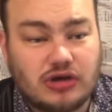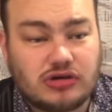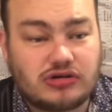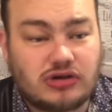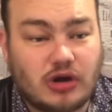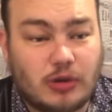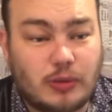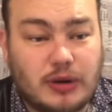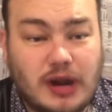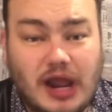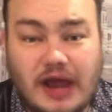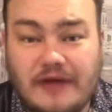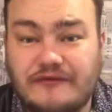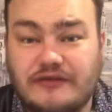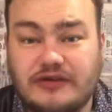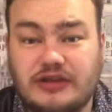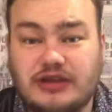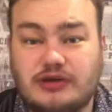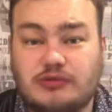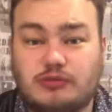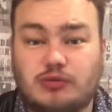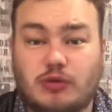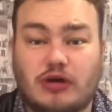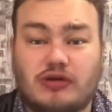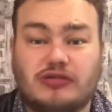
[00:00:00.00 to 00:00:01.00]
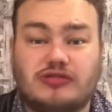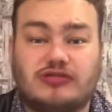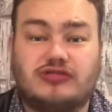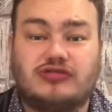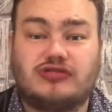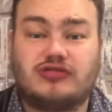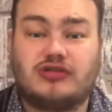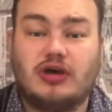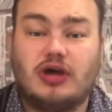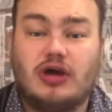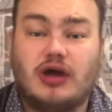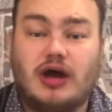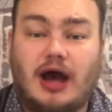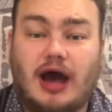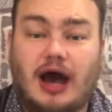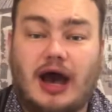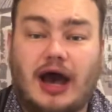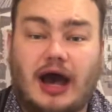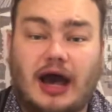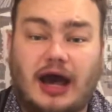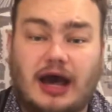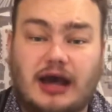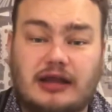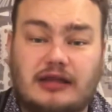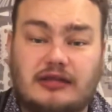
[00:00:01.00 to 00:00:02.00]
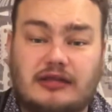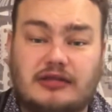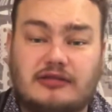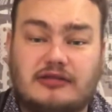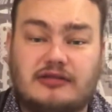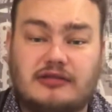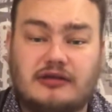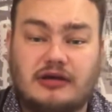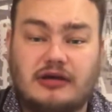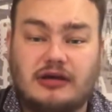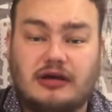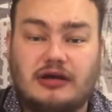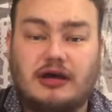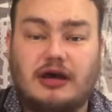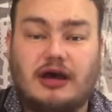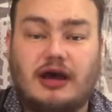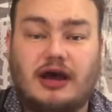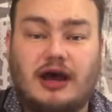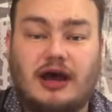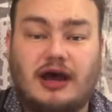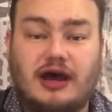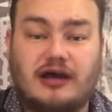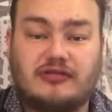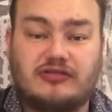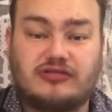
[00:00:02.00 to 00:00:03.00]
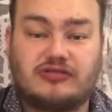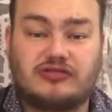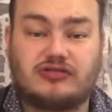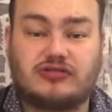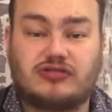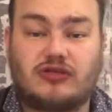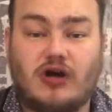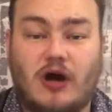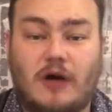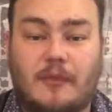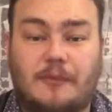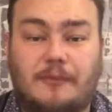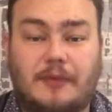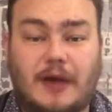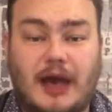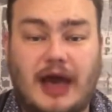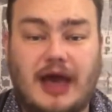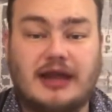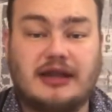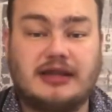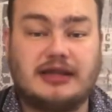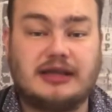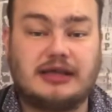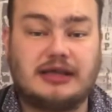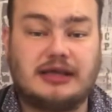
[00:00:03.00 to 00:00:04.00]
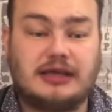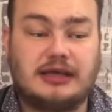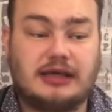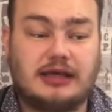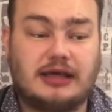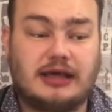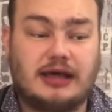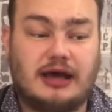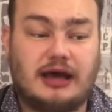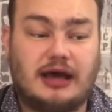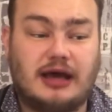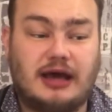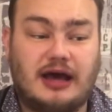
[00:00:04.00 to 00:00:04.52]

go wherever he wants and stop any